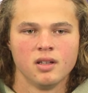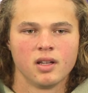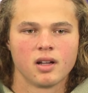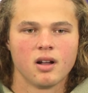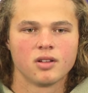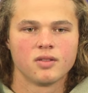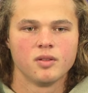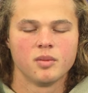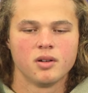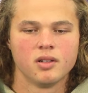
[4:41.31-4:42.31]
in college
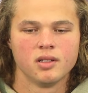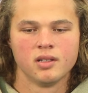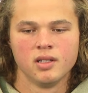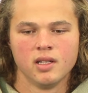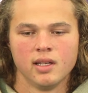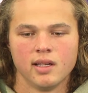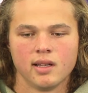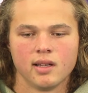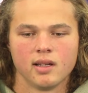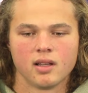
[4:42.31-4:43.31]
football, and
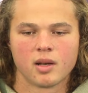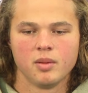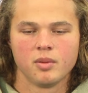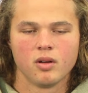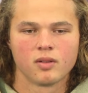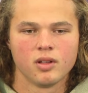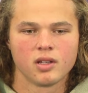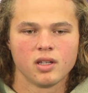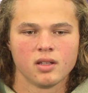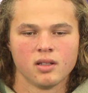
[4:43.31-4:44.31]
uh, a lot of people
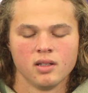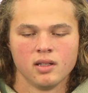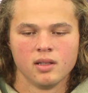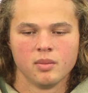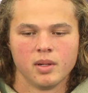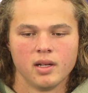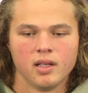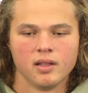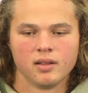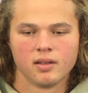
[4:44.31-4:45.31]
overlook it,
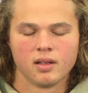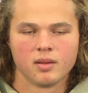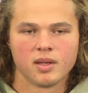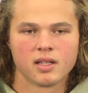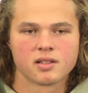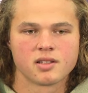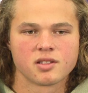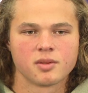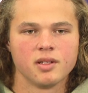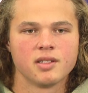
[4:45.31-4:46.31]
but um, Kansas is
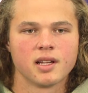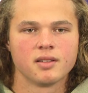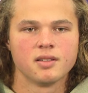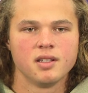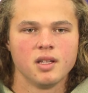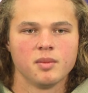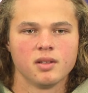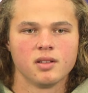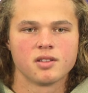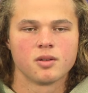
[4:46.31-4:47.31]
a really talented team, and,
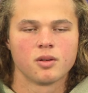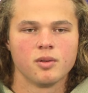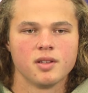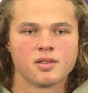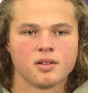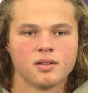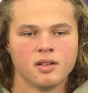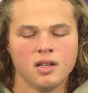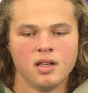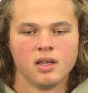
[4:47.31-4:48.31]
and so are we, so
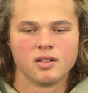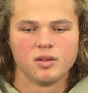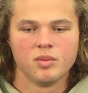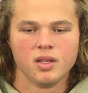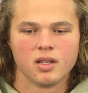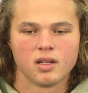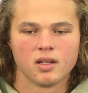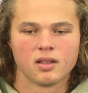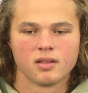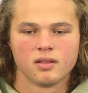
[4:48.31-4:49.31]
it should be
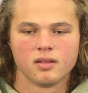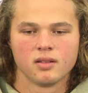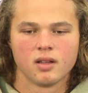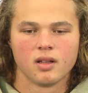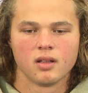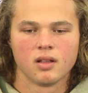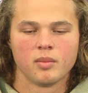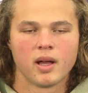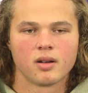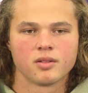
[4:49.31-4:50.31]
a, a
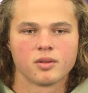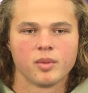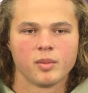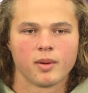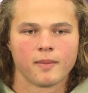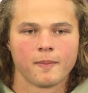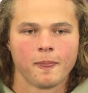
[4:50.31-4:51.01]
battle to remember.